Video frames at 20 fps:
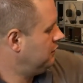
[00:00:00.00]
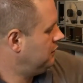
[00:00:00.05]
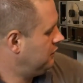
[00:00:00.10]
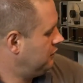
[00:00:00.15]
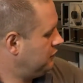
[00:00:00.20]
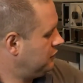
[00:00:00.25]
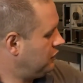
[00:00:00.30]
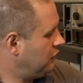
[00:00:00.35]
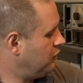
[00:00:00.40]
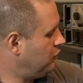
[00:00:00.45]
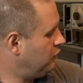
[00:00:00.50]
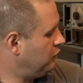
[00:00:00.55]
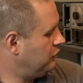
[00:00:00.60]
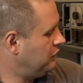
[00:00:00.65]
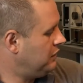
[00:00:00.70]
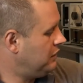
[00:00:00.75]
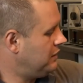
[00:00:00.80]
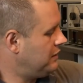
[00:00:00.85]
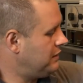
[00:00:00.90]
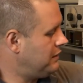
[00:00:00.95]
So
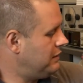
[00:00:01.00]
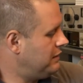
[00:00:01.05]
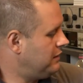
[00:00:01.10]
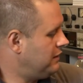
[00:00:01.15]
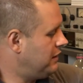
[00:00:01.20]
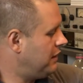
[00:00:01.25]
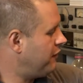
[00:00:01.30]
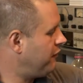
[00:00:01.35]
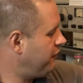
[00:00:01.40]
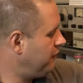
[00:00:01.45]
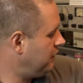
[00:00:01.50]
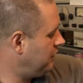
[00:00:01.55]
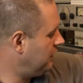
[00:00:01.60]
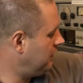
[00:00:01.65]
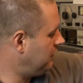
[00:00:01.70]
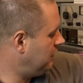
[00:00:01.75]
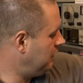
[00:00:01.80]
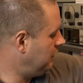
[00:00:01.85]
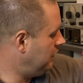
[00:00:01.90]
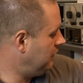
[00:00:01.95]
this is
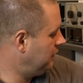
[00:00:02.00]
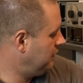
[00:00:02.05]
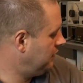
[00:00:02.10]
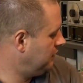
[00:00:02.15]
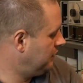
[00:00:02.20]
definitely